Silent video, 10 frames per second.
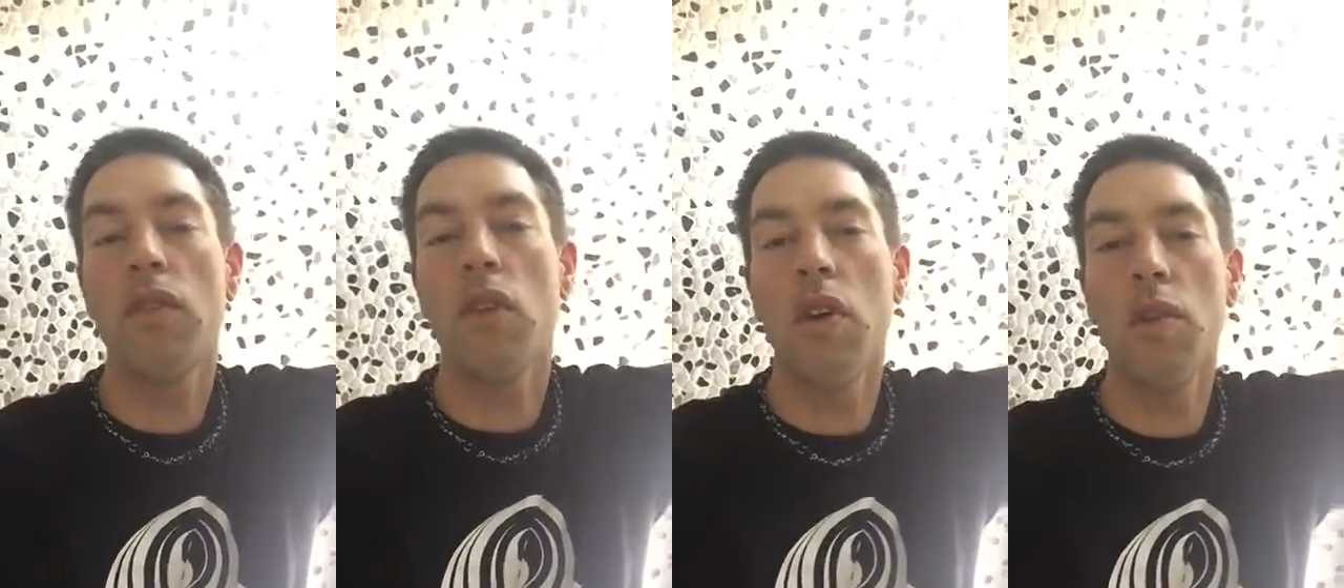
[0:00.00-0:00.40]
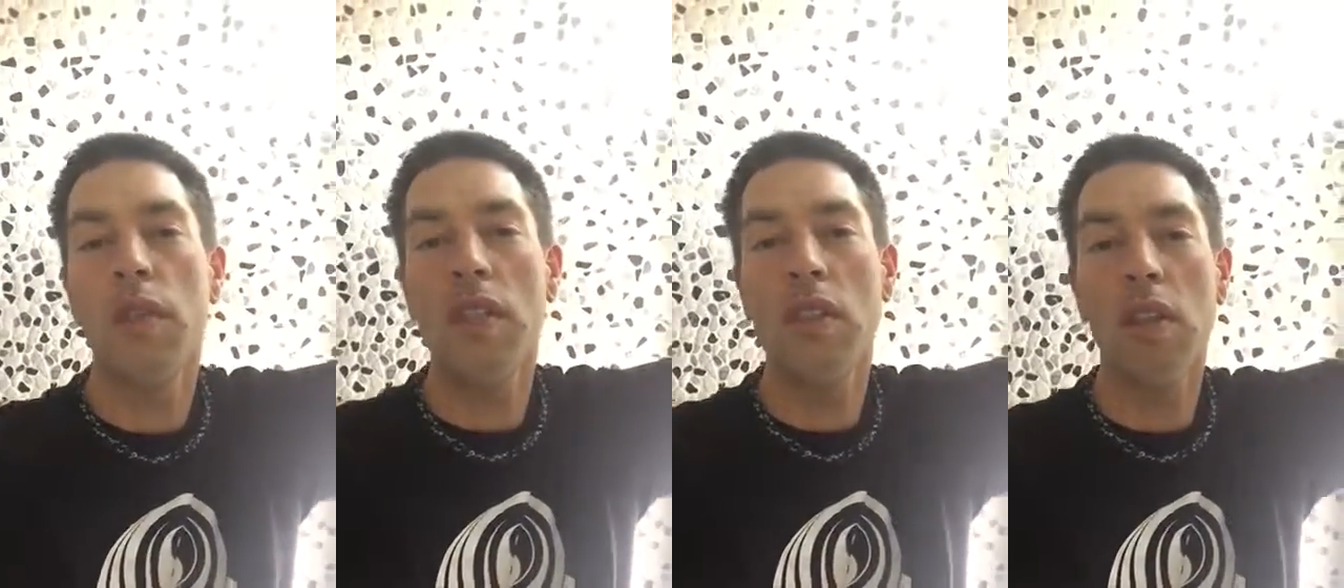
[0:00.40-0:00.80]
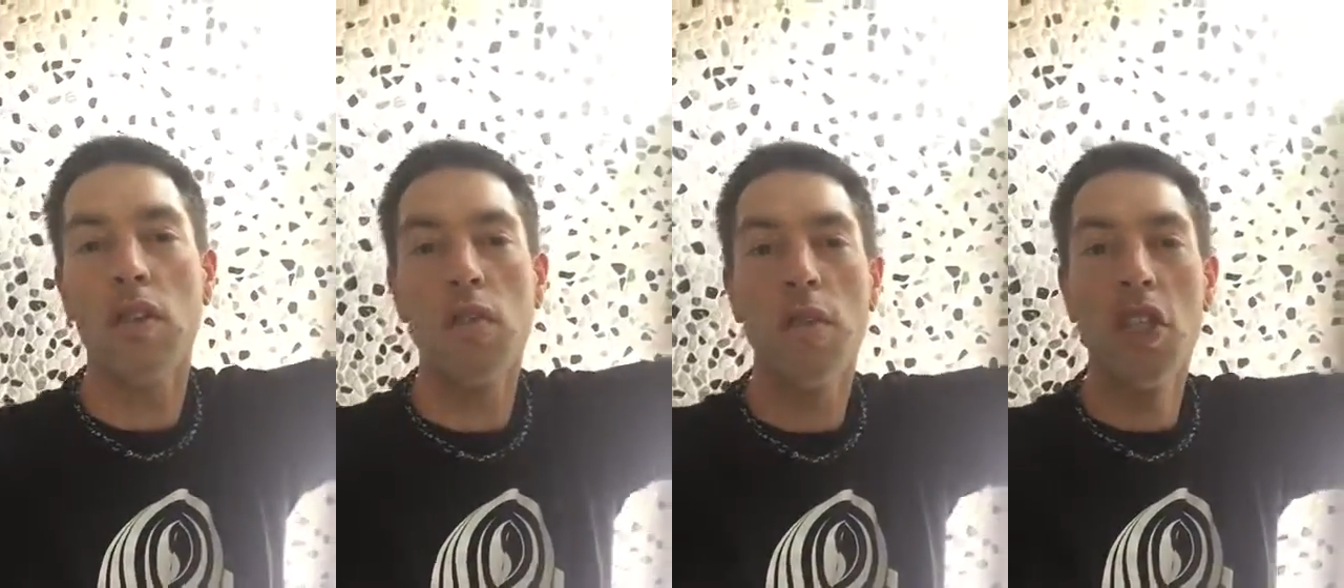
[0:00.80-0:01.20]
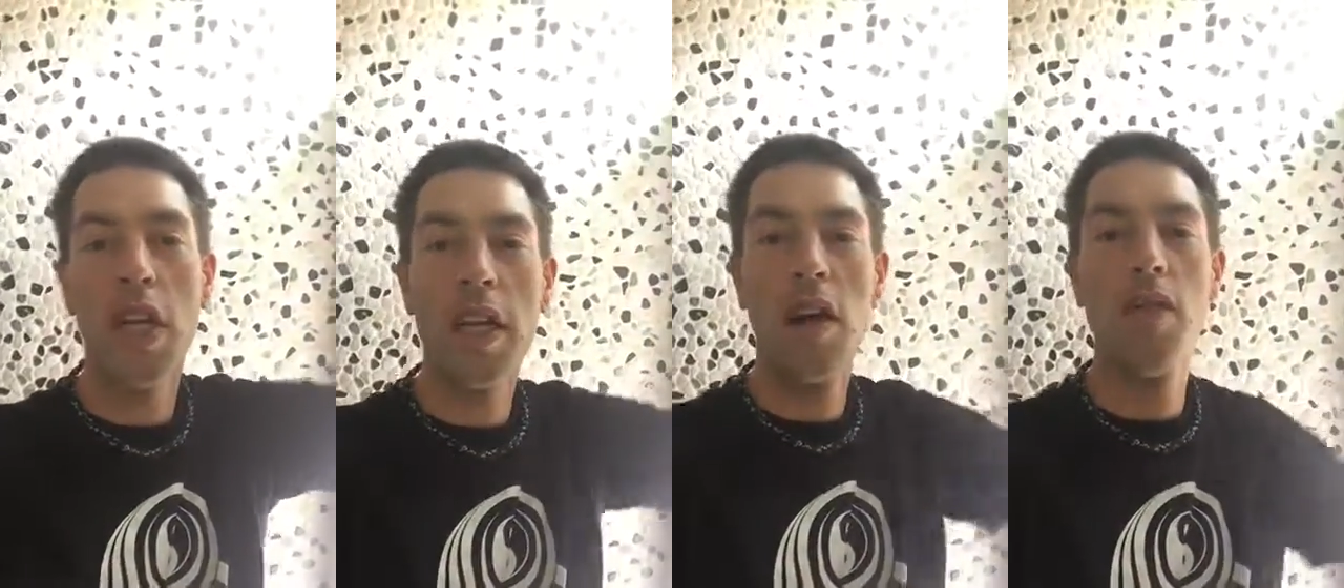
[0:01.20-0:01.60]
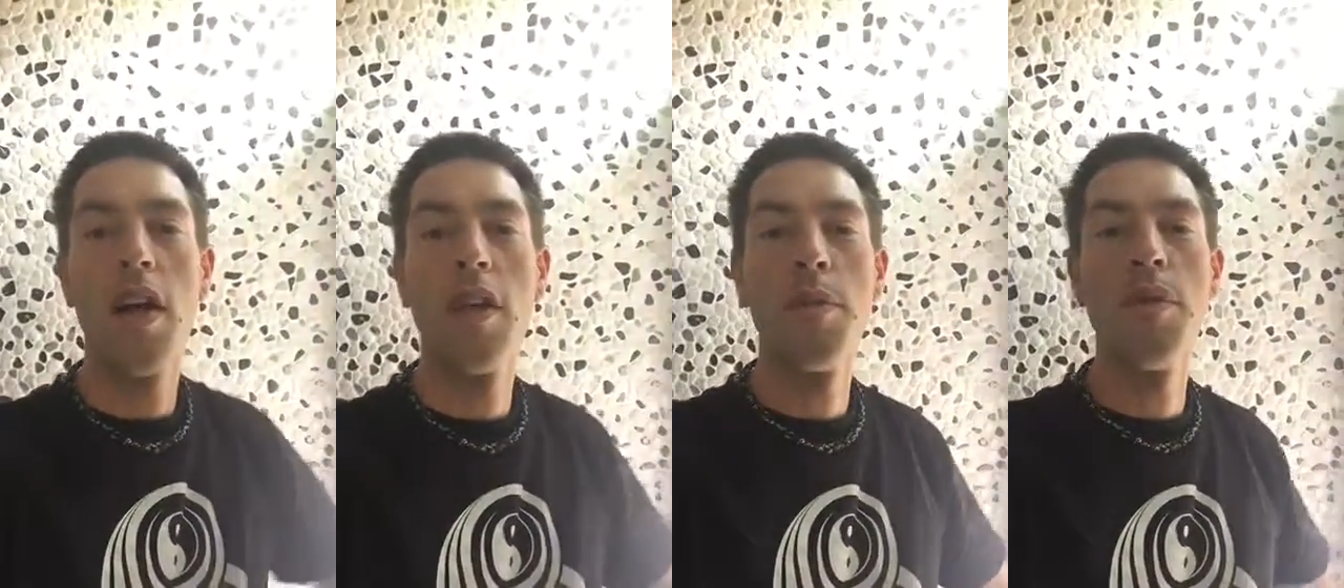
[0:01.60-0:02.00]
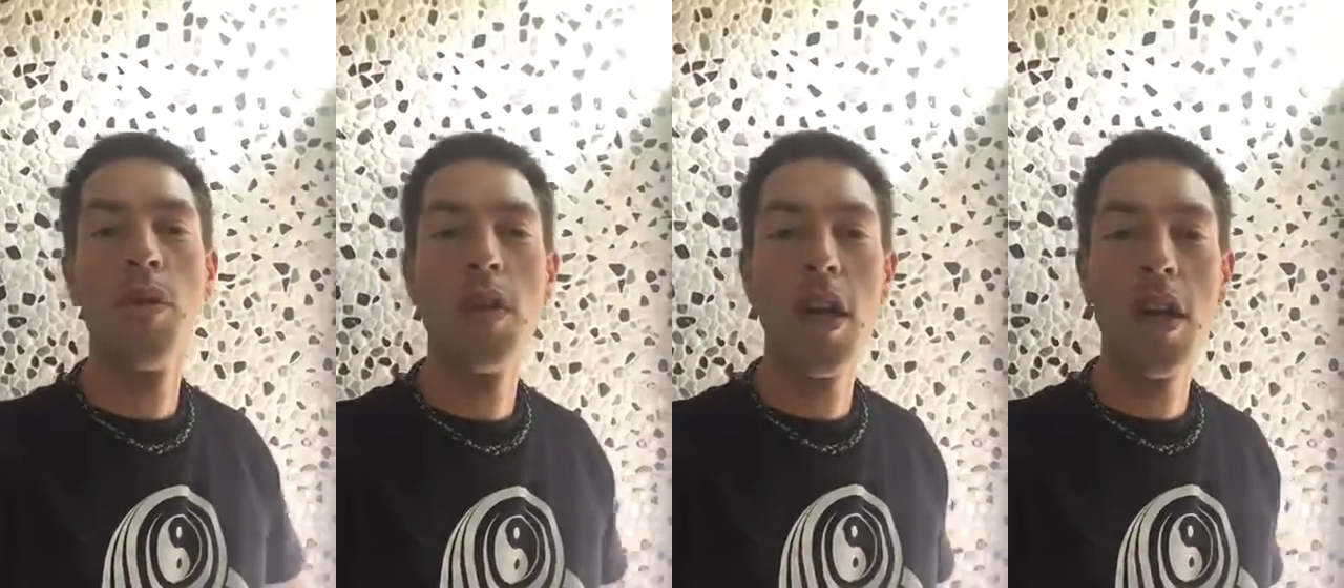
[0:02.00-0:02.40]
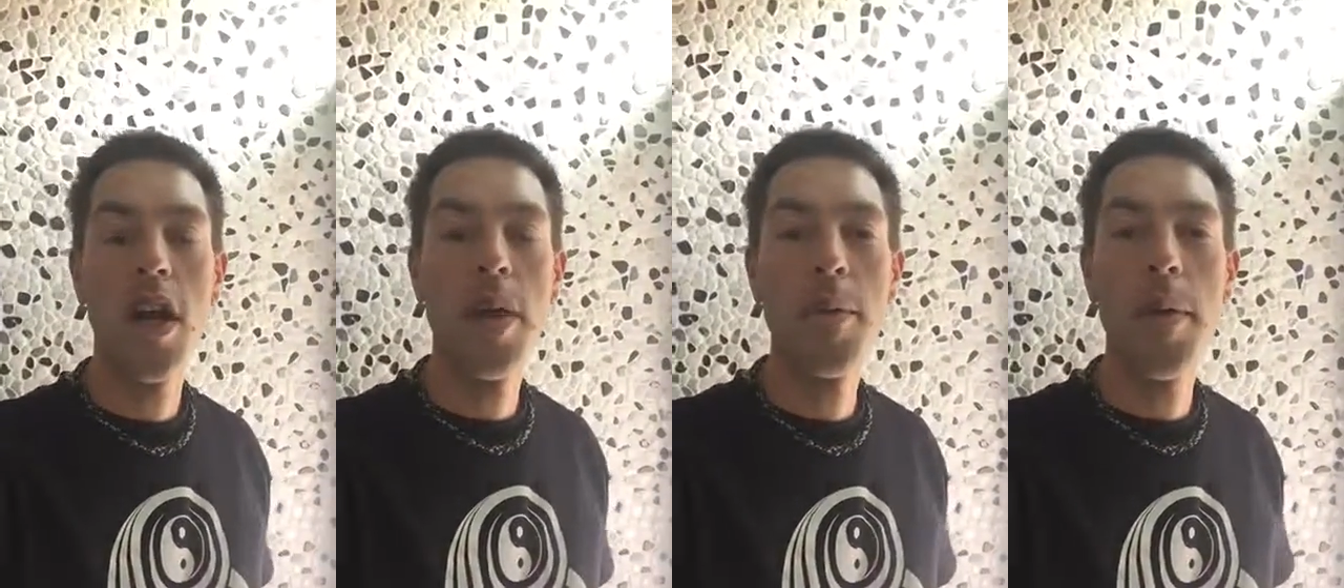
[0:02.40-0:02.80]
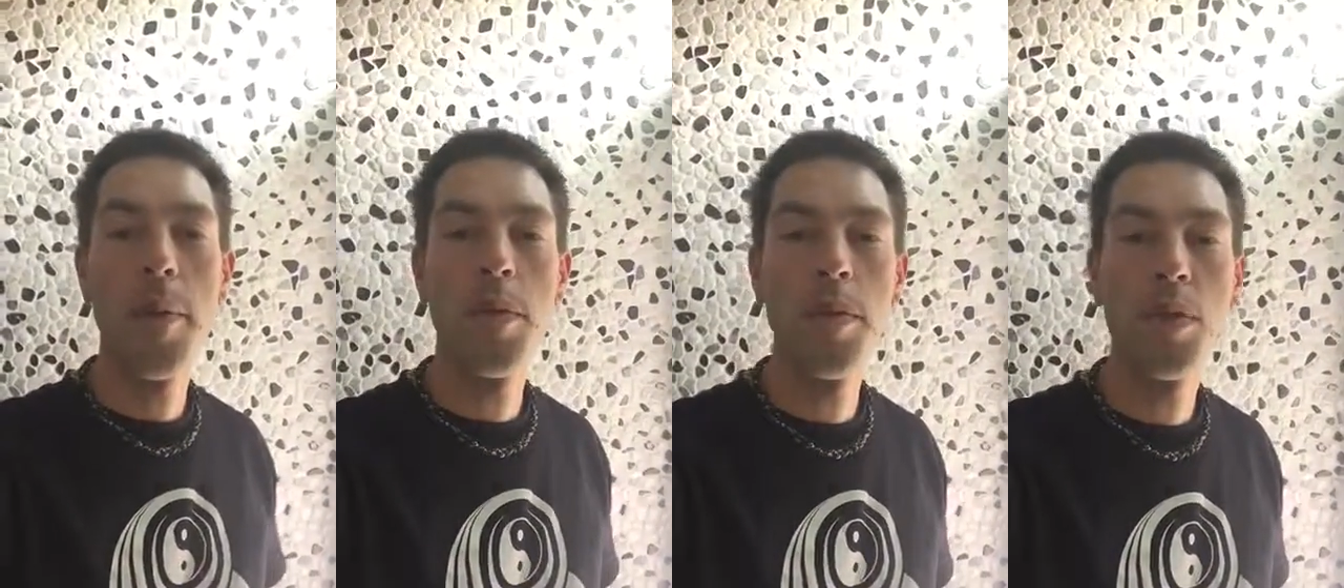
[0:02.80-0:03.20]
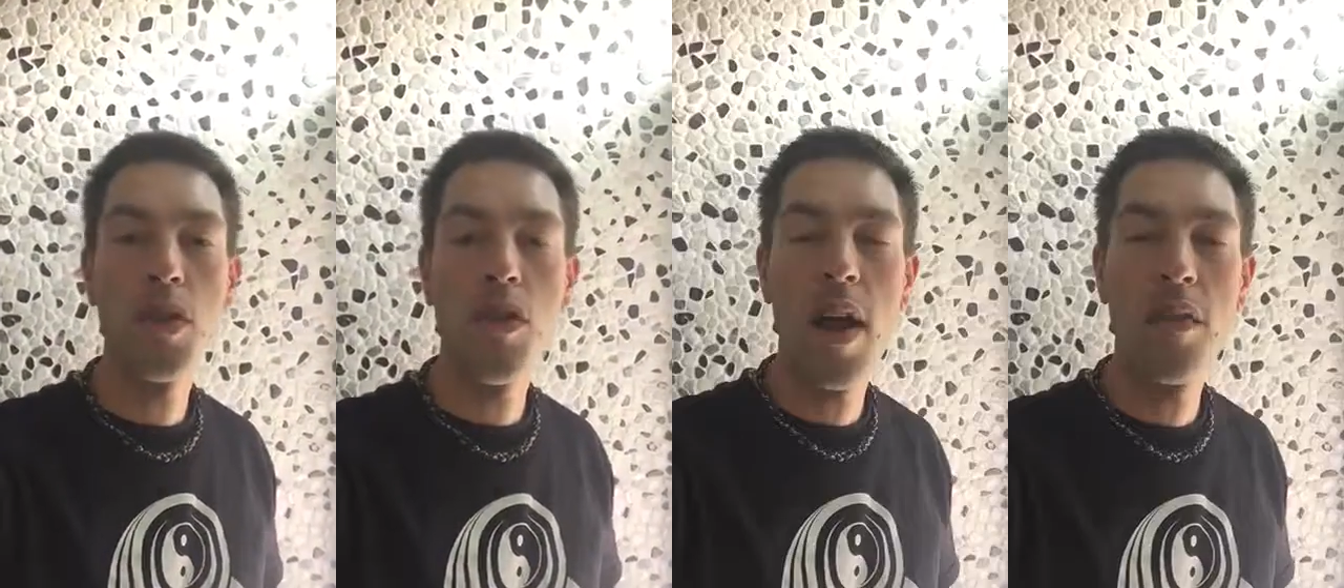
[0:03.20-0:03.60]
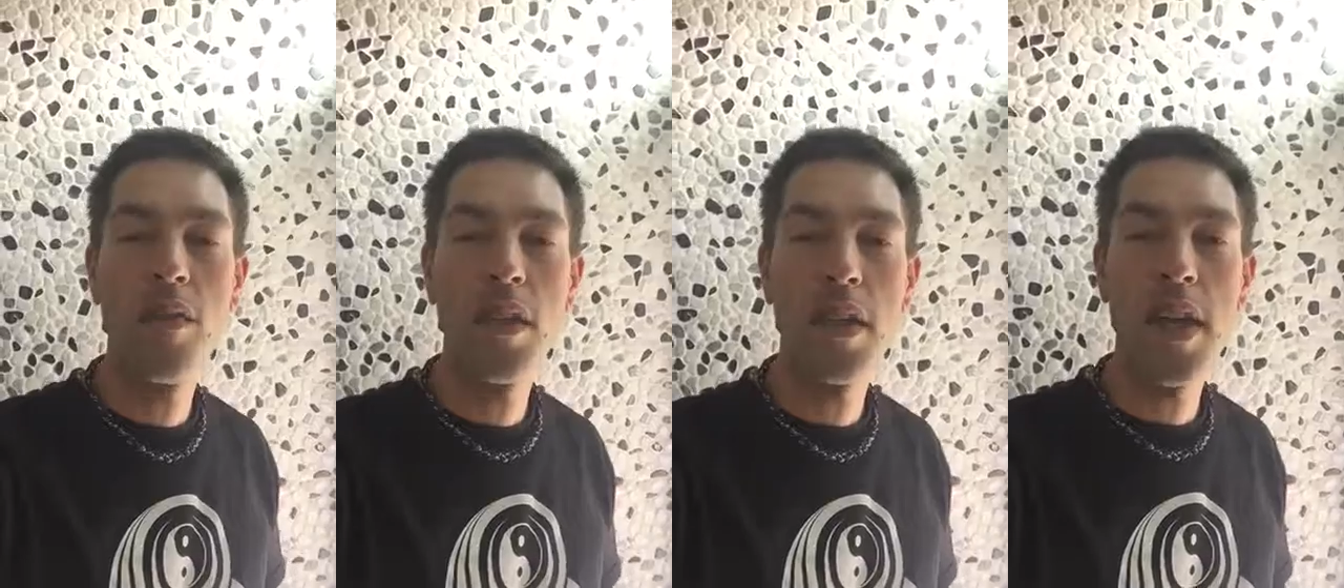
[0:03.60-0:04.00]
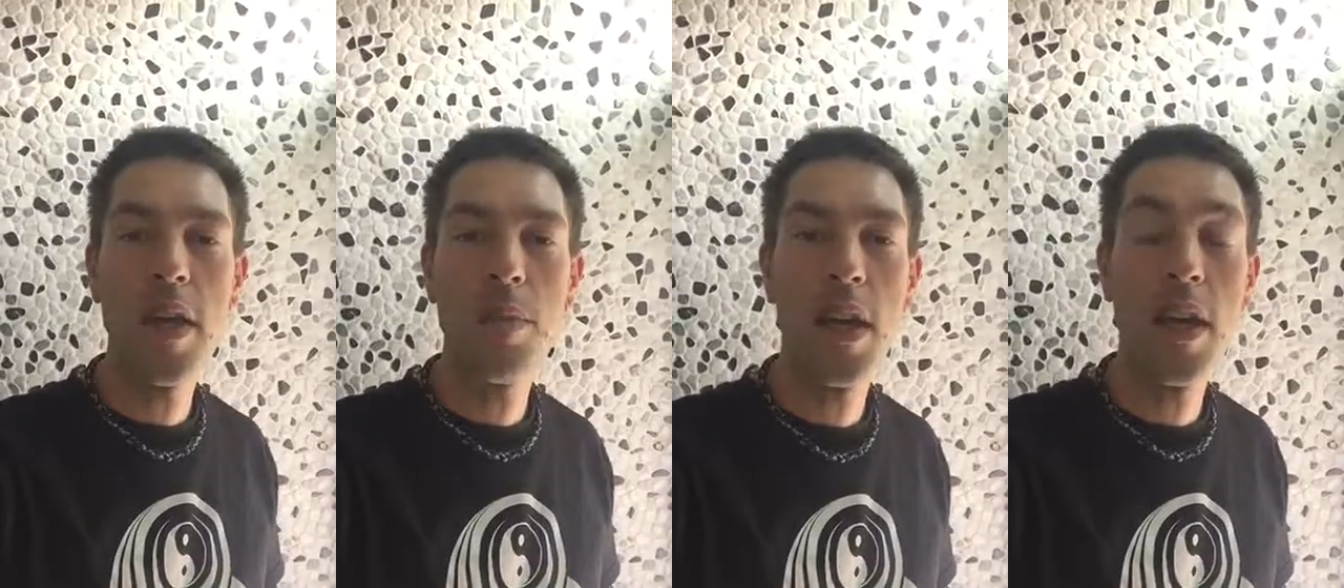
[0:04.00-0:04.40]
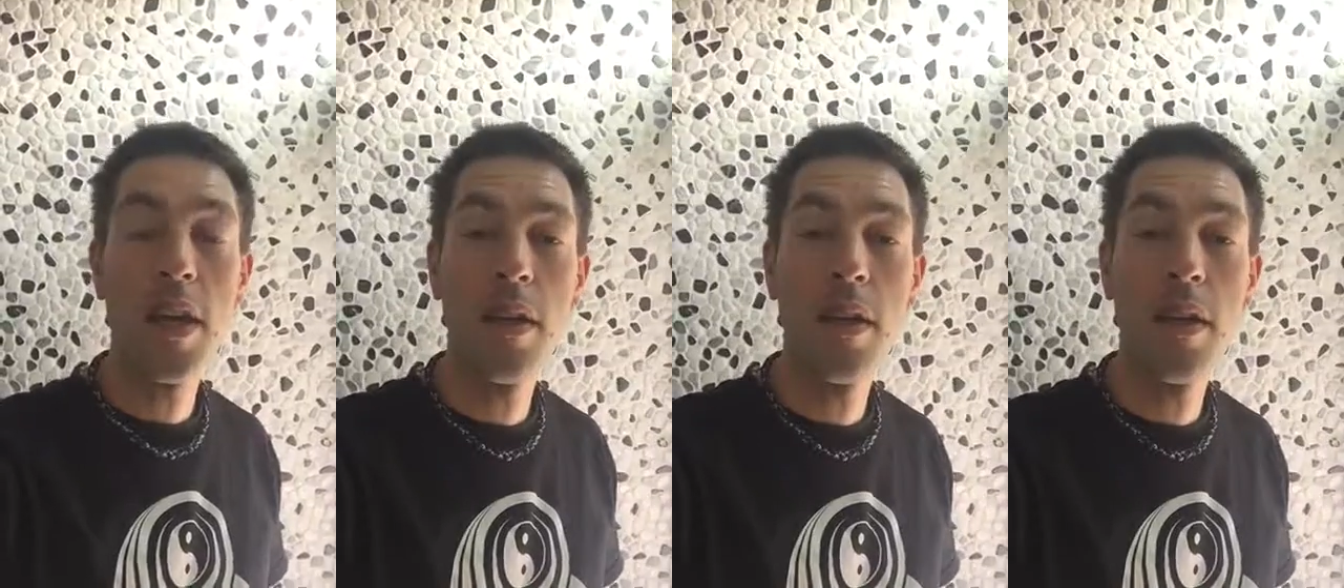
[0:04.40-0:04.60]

So that's another group to check out, followmyvote.com. I'm helping them in their crowdfunding campaign.